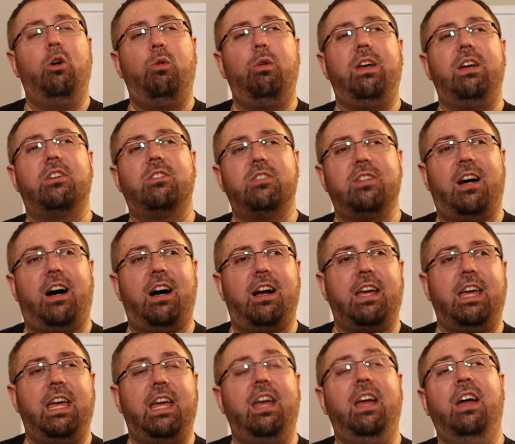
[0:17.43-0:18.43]
We are
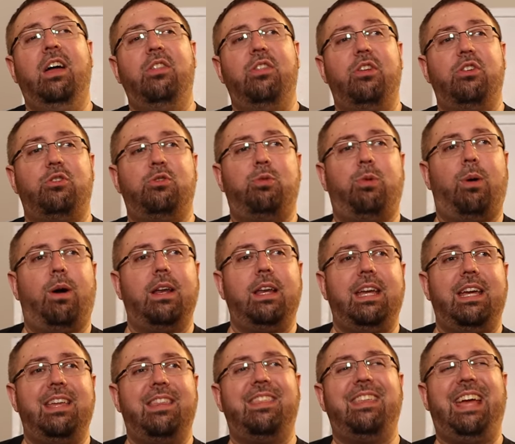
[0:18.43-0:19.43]
talking the
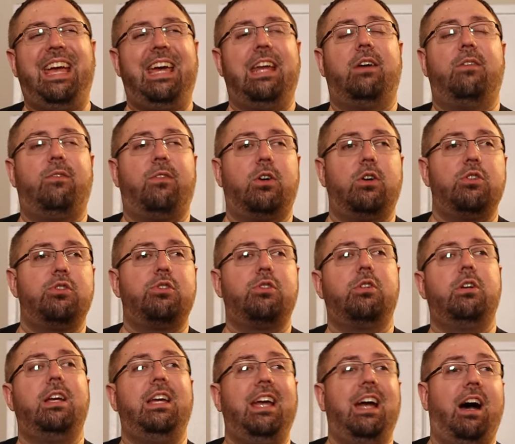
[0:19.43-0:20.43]
twentieth
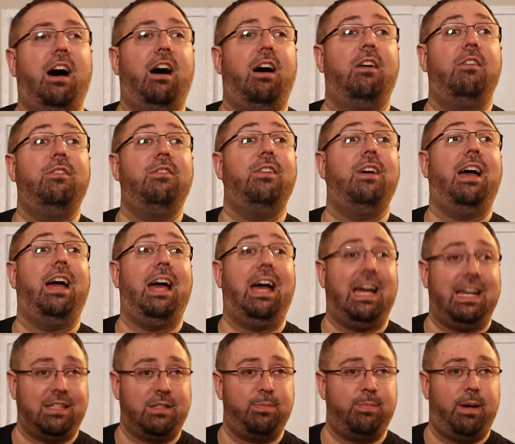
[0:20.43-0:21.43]
anniversary of
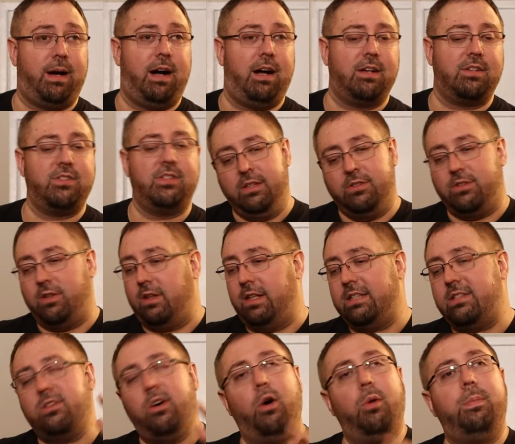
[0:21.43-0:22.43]
Xbox. So
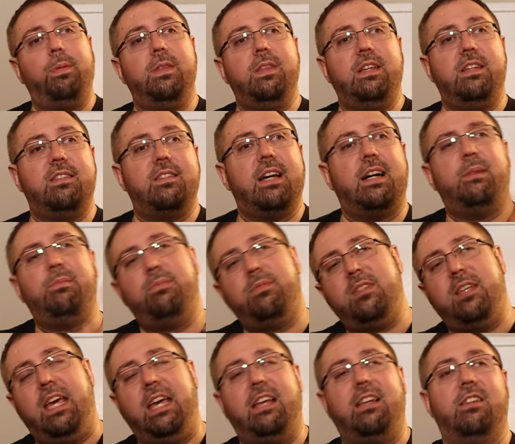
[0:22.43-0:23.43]
let's open these up,
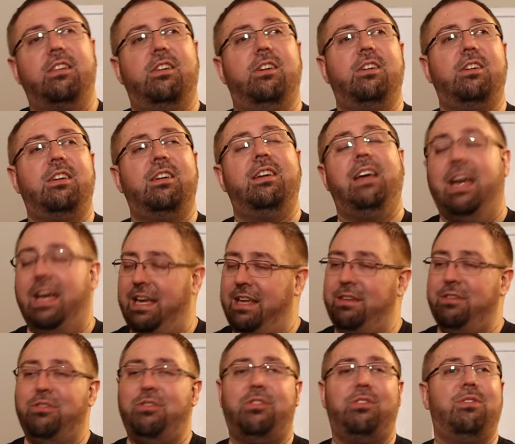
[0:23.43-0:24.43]
take a look,
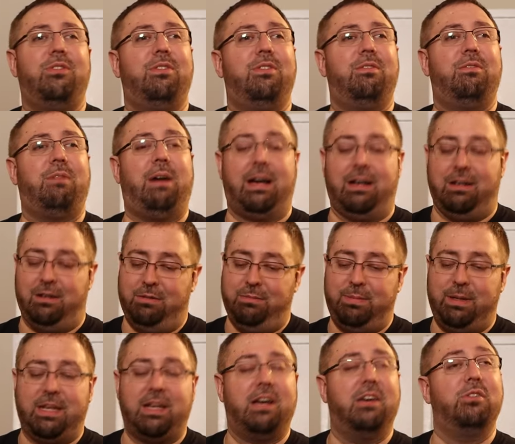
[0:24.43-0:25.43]
and well,
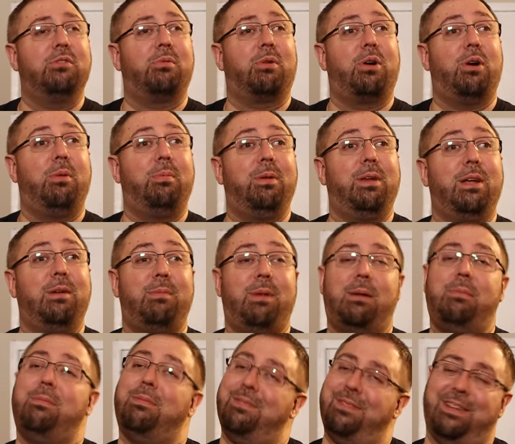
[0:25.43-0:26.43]
because we're opening them
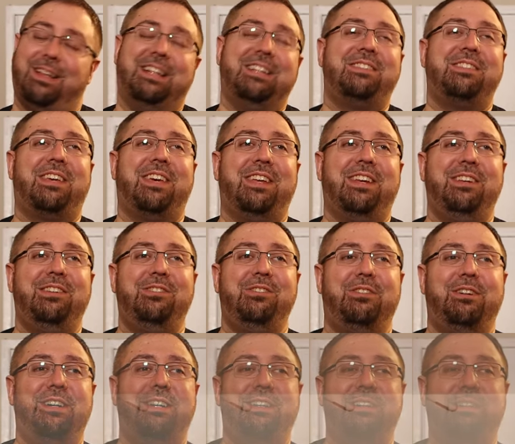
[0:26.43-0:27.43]
up, let's get into it.